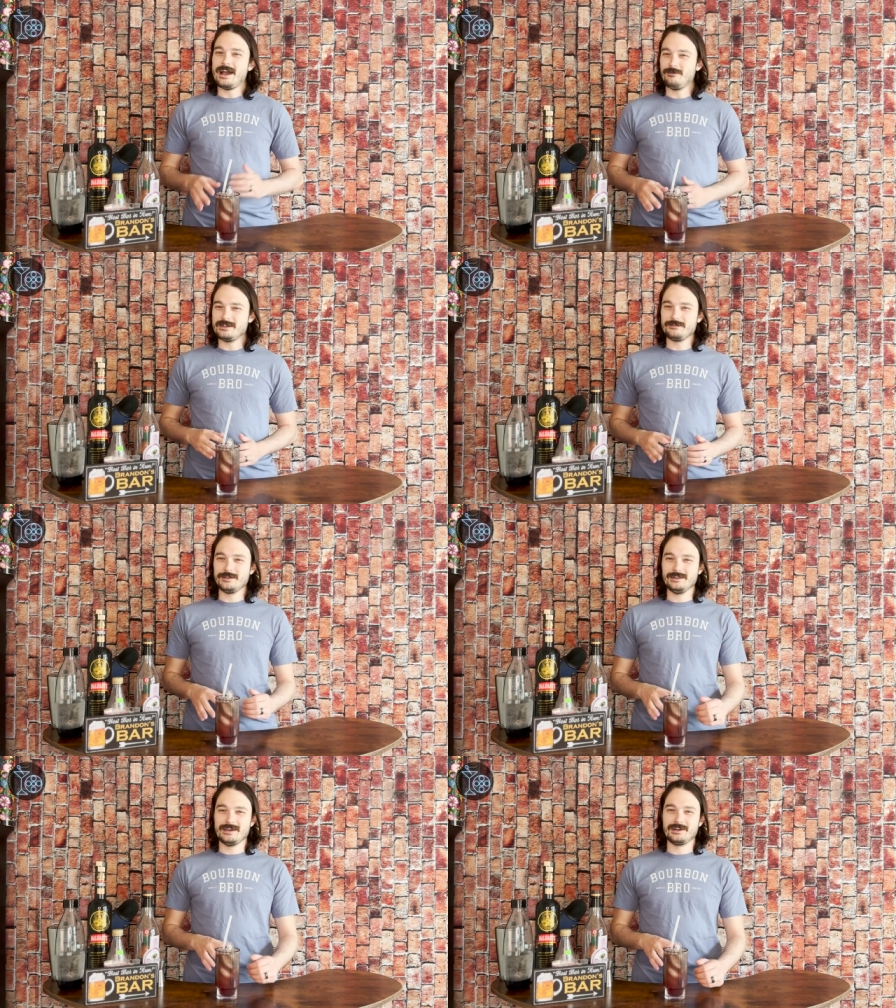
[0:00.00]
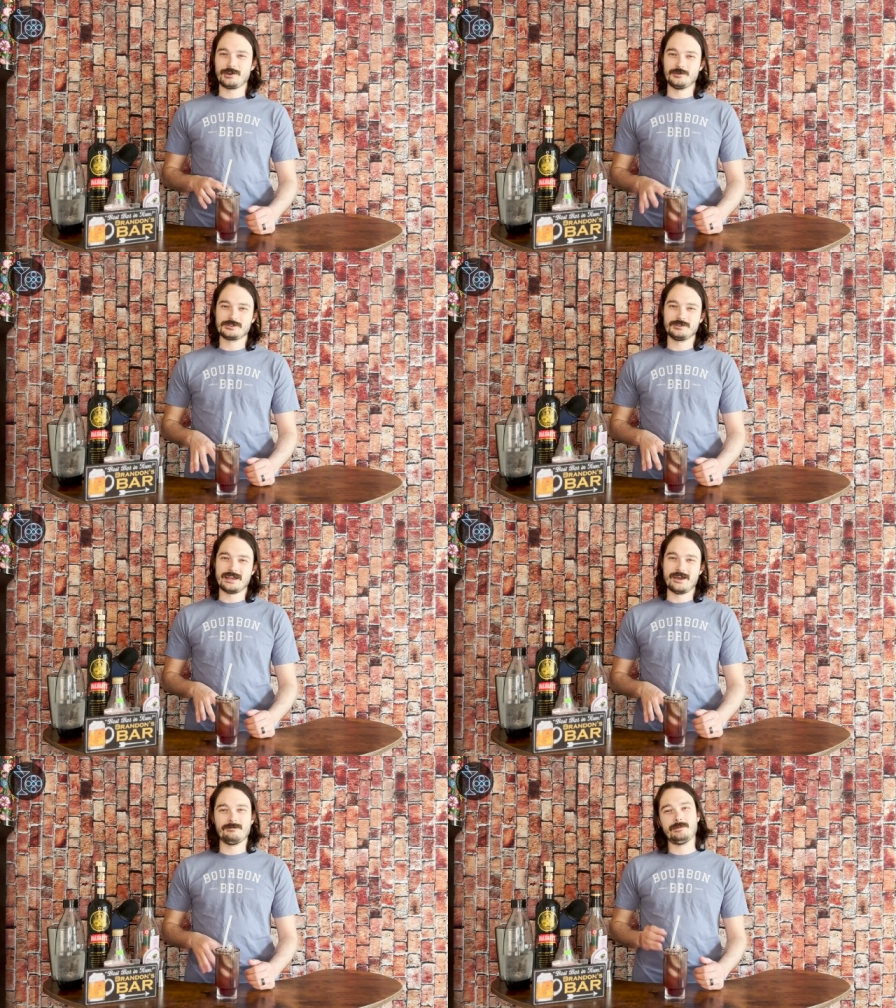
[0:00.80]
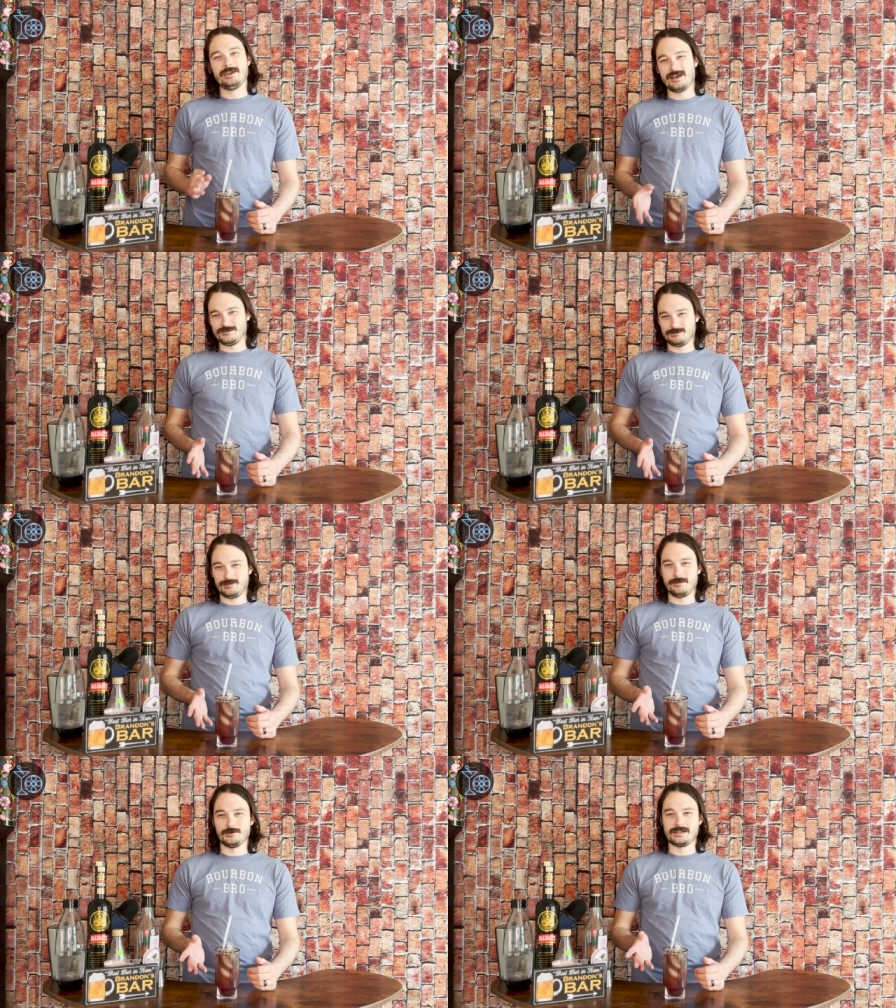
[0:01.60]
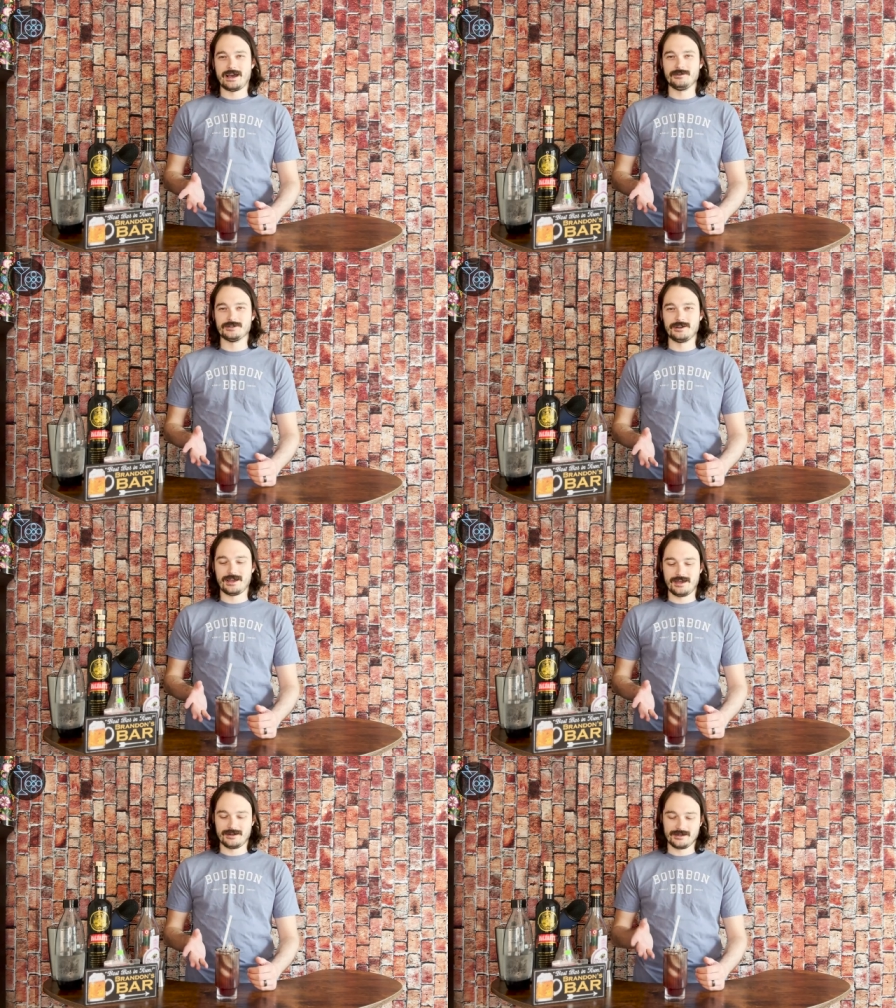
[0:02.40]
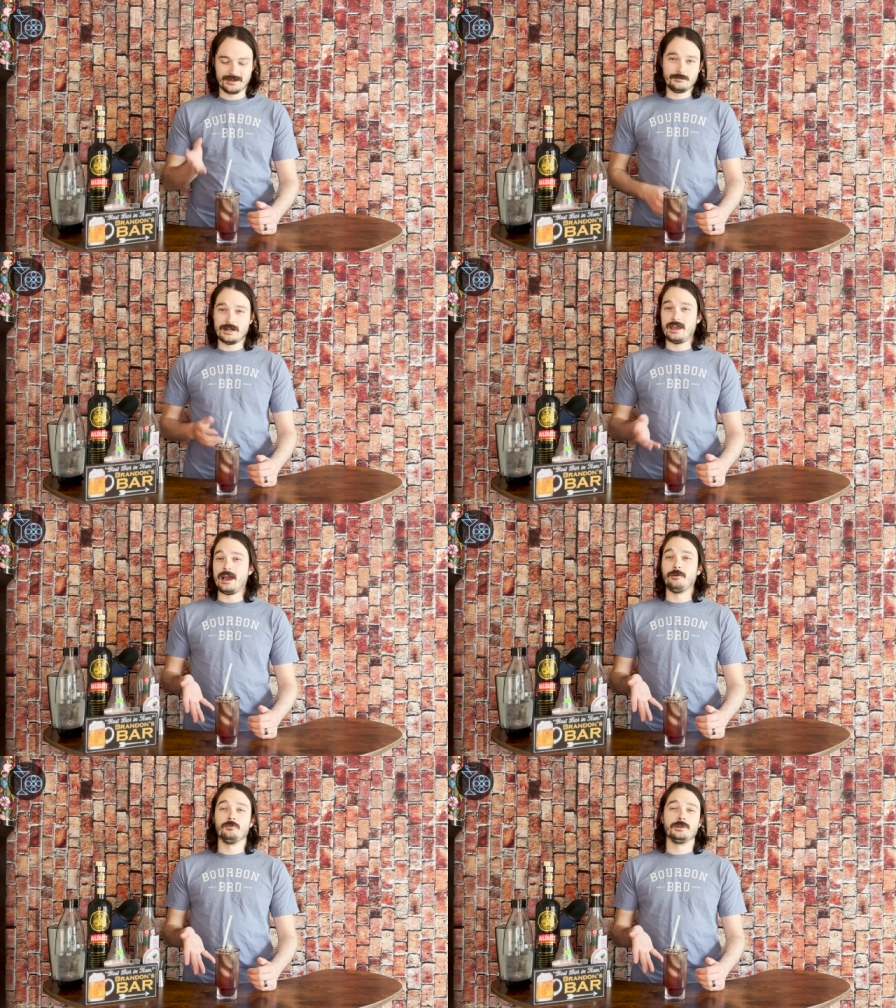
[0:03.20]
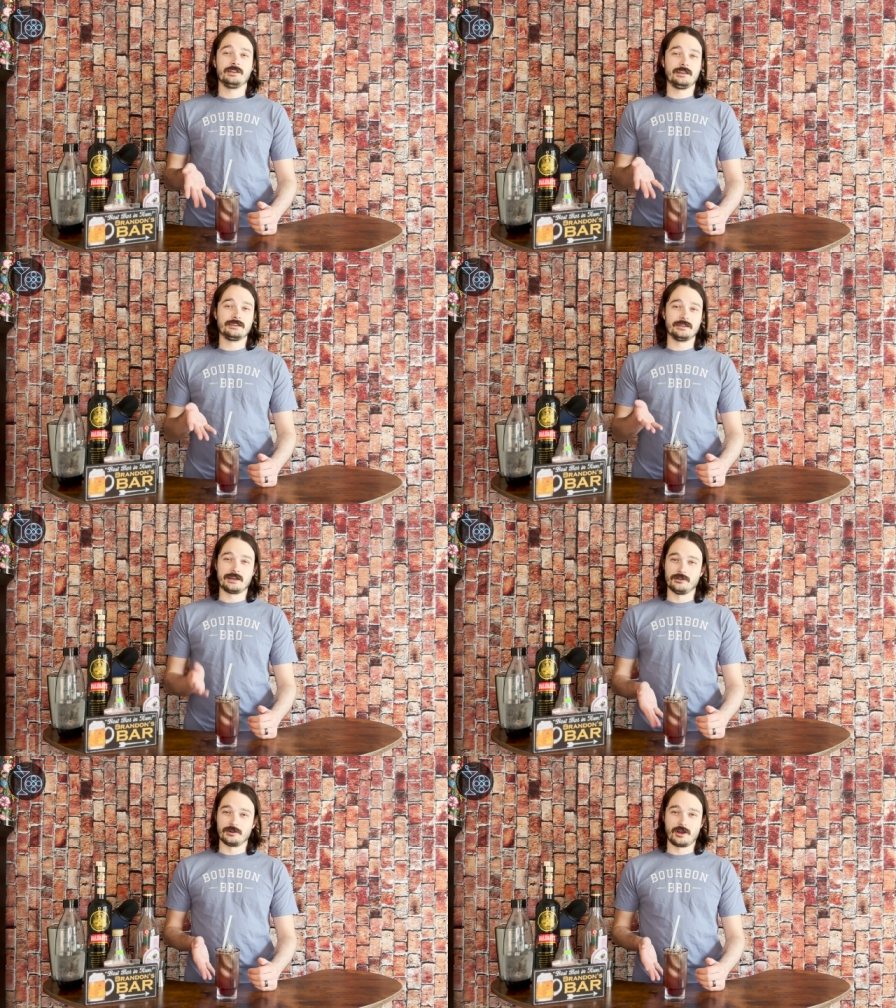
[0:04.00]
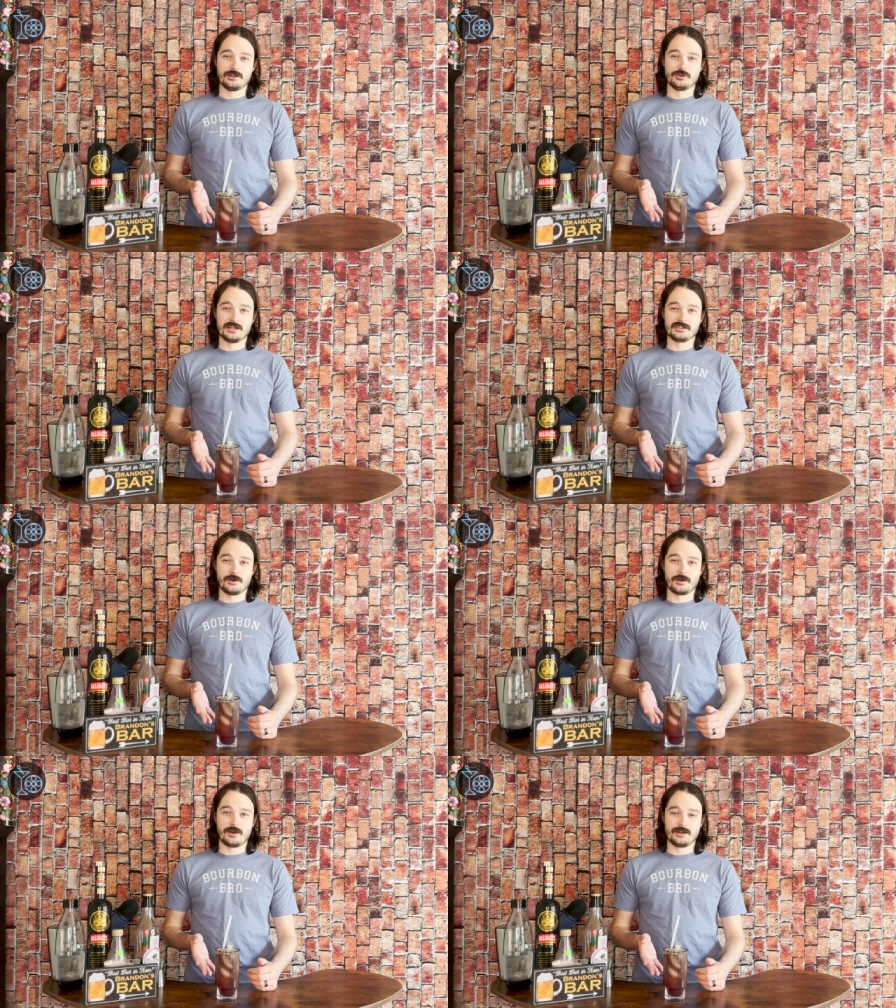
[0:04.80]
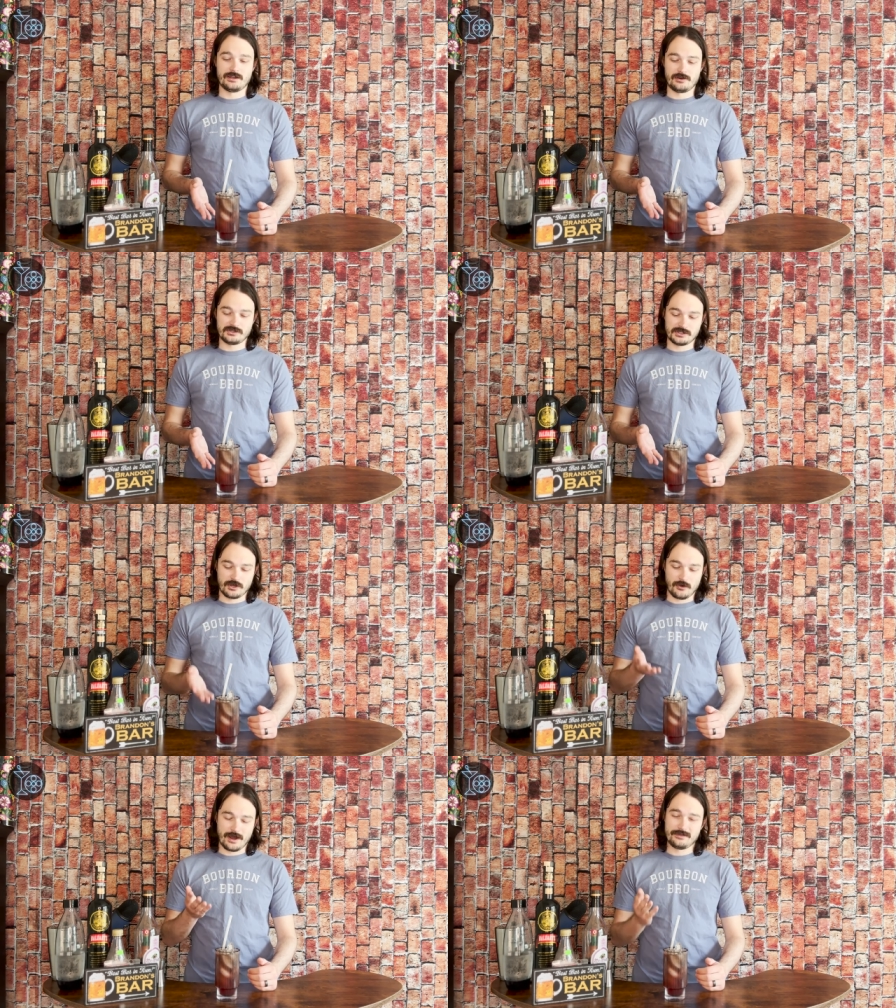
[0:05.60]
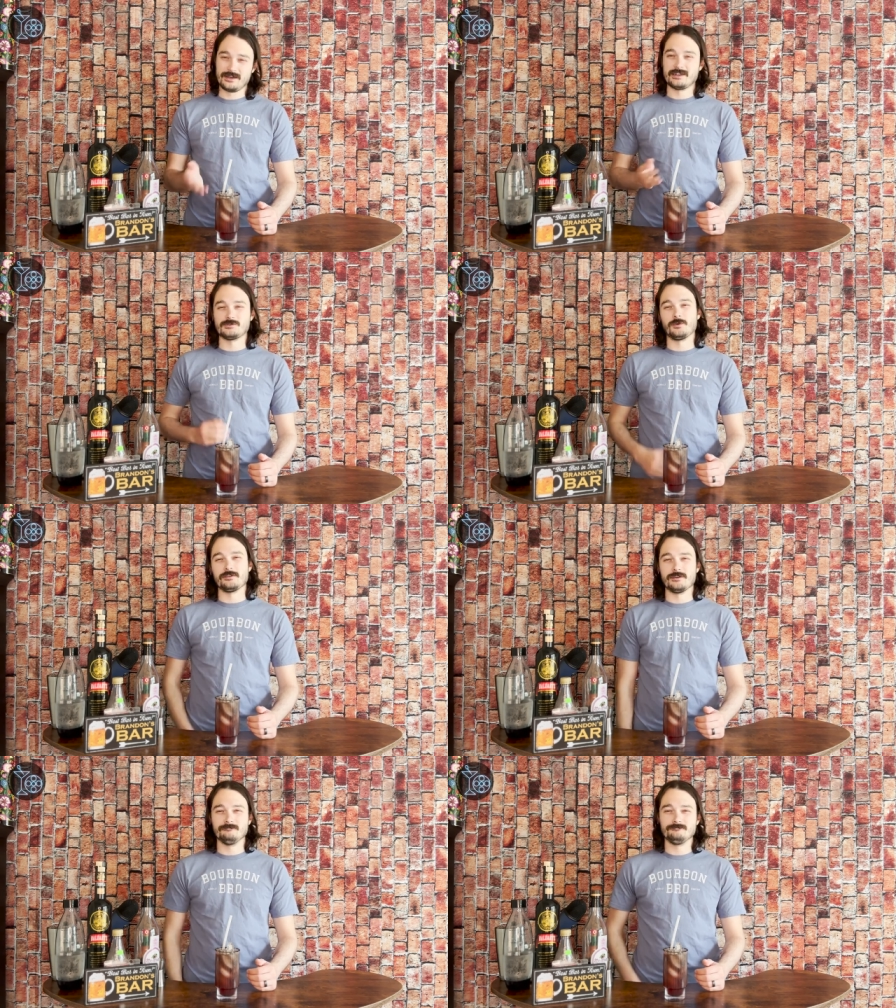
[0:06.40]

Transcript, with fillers: I would definitely lay a coaster down, maybe have some paper towels on hand. But hey, I really like the color contrast going on here, so I think it's worth it.